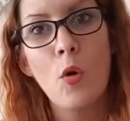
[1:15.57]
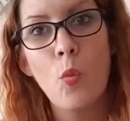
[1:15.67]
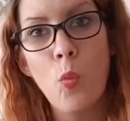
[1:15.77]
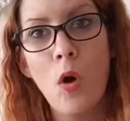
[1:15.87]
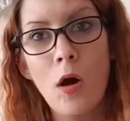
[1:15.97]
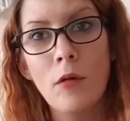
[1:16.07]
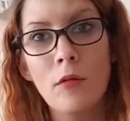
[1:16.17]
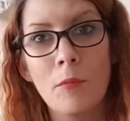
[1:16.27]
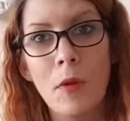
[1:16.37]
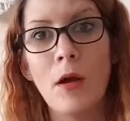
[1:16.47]

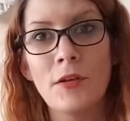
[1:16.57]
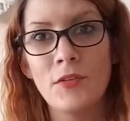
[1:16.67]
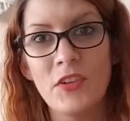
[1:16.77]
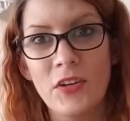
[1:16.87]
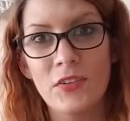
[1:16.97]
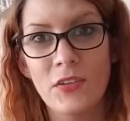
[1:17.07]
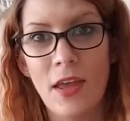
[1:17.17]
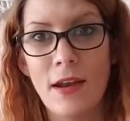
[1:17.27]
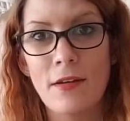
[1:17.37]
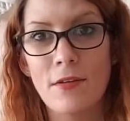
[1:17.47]
while mine does
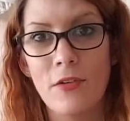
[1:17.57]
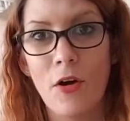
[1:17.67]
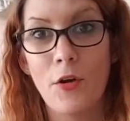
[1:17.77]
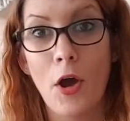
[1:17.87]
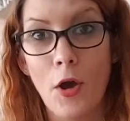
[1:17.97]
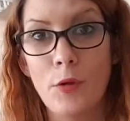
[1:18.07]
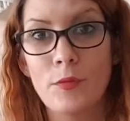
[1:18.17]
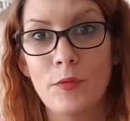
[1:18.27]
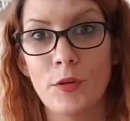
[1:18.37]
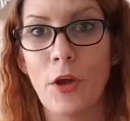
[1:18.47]
end on a
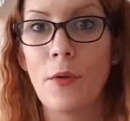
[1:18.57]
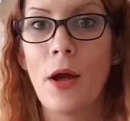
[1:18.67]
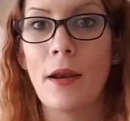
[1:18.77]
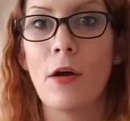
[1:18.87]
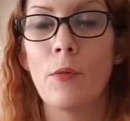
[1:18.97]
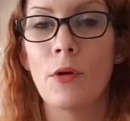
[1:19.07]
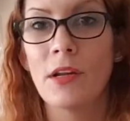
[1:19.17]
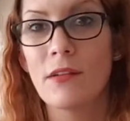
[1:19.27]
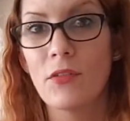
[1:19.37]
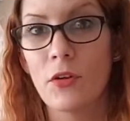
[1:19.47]
hopeful note, and I
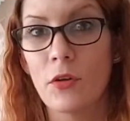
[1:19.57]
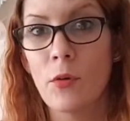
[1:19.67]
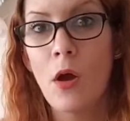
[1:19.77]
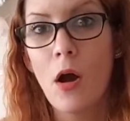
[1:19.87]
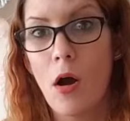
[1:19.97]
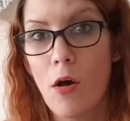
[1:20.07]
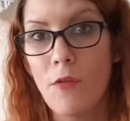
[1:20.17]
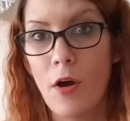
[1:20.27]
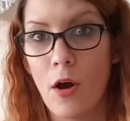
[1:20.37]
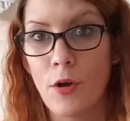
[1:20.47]
wanted to
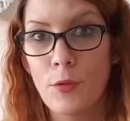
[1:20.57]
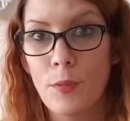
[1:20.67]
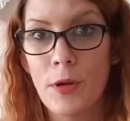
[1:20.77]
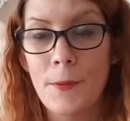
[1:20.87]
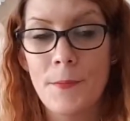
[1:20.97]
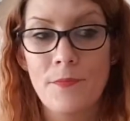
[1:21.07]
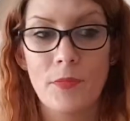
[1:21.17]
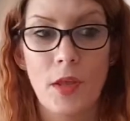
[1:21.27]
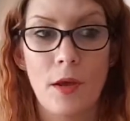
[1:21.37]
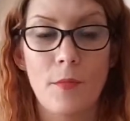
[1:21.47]
offer hope
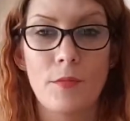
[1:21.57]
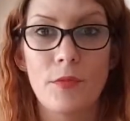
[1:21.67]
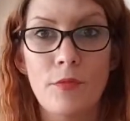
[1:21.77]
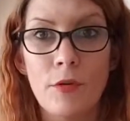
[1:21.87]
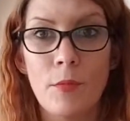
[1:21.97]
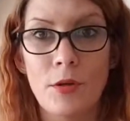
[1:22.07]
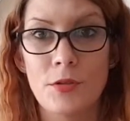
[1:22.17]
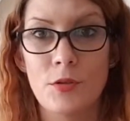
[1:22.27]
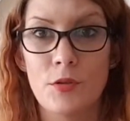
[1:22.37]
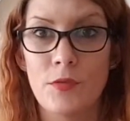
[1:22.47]
through my
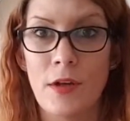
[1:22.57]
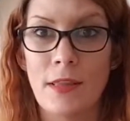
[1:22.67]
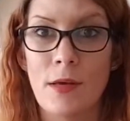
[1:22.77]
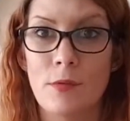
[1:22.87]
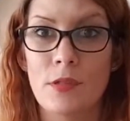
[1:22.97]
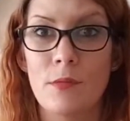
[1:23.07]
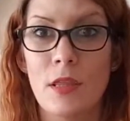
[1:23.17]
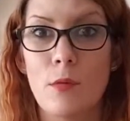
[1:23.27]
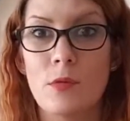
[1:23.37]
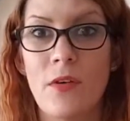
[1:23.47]
story, and that was something
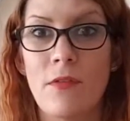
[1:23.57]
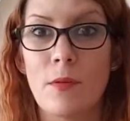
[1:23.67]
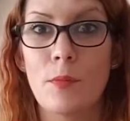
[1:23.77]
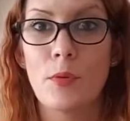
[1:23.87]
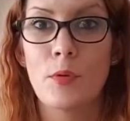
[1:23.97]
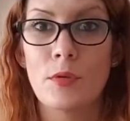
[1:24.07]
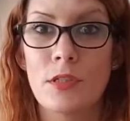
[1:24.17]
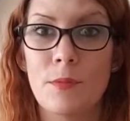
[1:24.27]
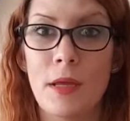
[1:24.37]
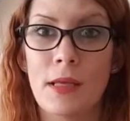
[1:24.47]
that was very important
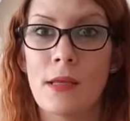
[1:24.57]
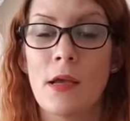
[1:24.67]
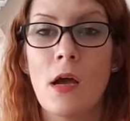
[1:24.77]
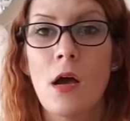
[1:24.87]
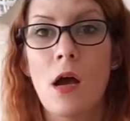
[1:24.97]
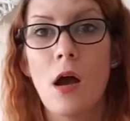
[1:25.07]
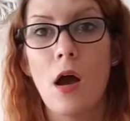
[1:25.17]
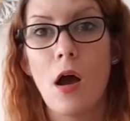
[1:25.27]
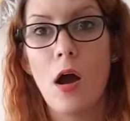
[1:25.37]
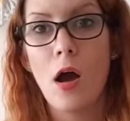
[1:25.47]
to me,
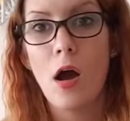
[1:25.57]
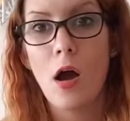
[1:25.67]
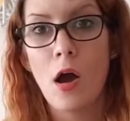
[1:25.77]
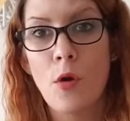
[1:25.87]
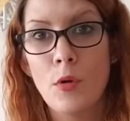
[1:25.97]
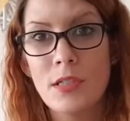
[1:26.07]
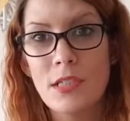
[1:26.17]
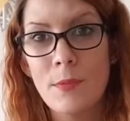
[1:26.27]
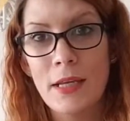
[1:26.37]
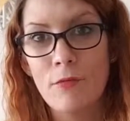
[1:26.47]
I wanted
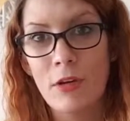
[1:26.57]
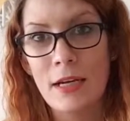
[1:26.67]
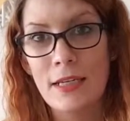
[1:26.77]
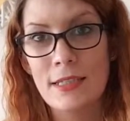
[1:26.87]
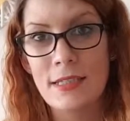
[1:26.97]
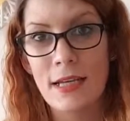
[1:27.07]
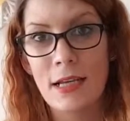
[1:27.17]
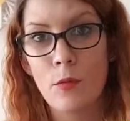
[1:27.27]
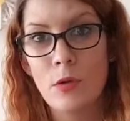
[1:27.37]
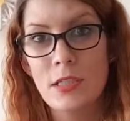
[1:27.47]
to make it realistic
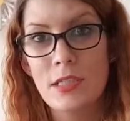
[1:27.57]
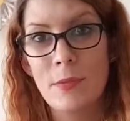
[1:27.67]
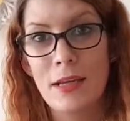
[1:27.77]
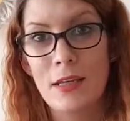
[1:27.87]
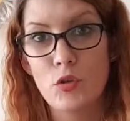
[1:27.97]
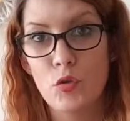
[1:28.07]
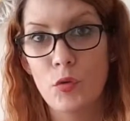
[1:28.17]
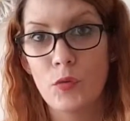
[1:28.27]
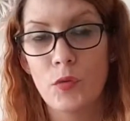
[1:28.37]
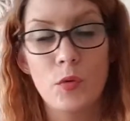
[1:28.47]
and I wanted to make it
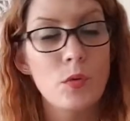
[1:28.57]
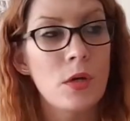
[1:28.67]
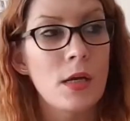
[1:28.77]
truthful.